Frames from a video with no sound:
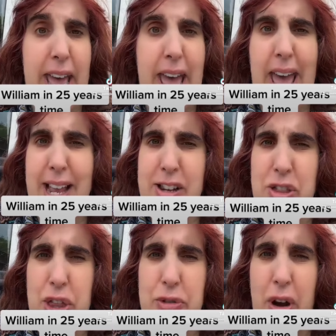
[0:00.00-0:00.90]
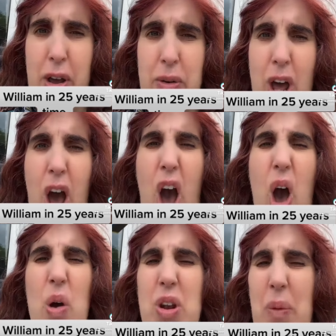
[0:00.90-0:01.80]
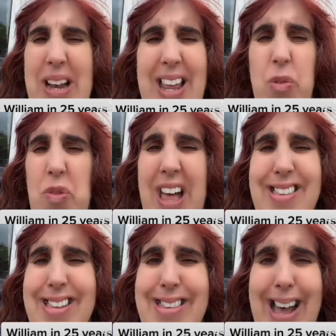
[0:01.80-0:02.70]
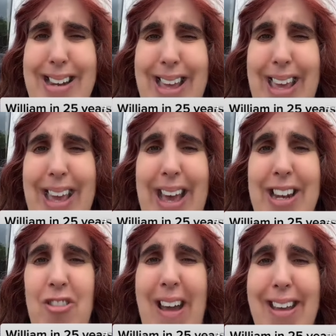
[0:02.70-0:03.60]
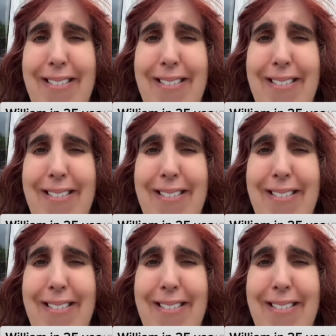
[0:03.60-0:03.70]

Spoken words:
Heir to the throne. Oh no, I leave all that to Daddy and Great.